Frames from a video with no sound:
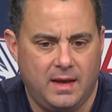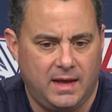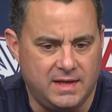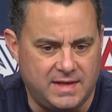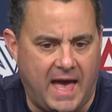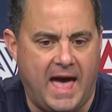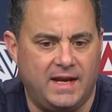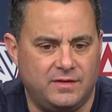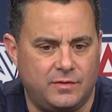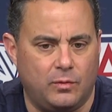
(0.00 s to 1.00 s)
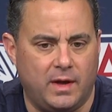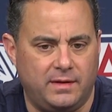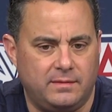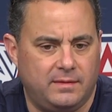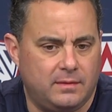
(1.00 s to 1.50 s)
he's added to what
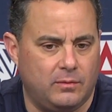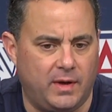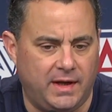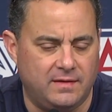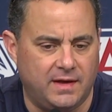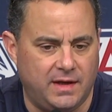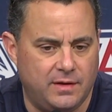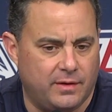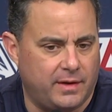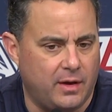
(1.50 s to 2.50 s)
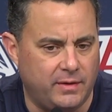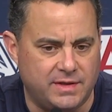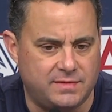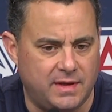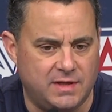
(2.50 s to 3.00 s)
what he did a year ago.
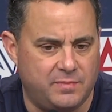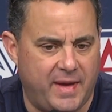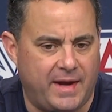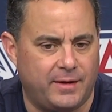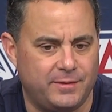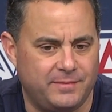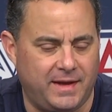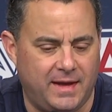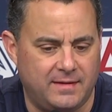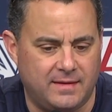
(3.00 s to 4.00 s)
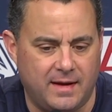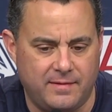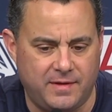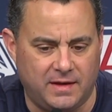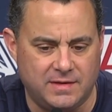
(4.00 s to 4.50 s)
He's he's better, and uh,
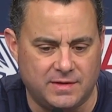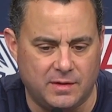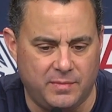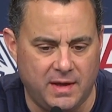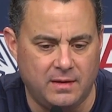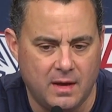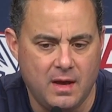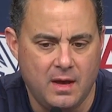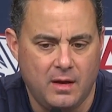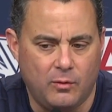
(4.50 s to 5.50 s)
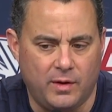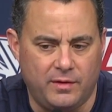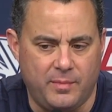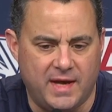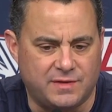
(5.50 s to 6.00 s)
I think he's going to be one
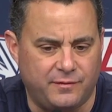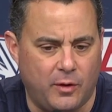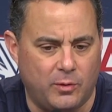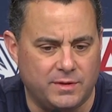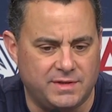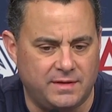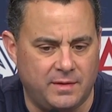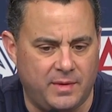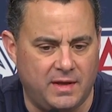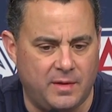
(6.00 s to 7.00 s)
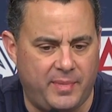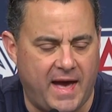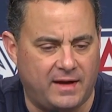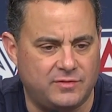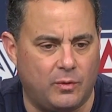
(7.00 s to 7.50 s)
of the best forwards in the in the
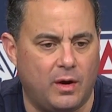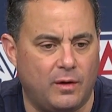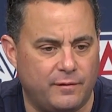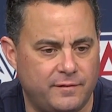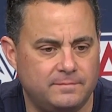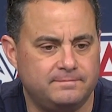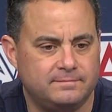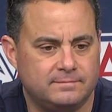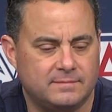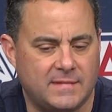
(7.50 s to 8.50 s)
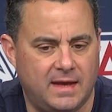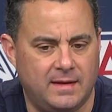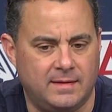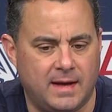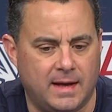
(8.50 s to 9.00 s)
Pac-12,
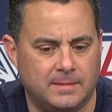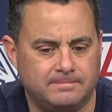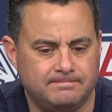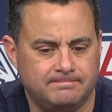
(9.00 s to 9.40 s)
and uh,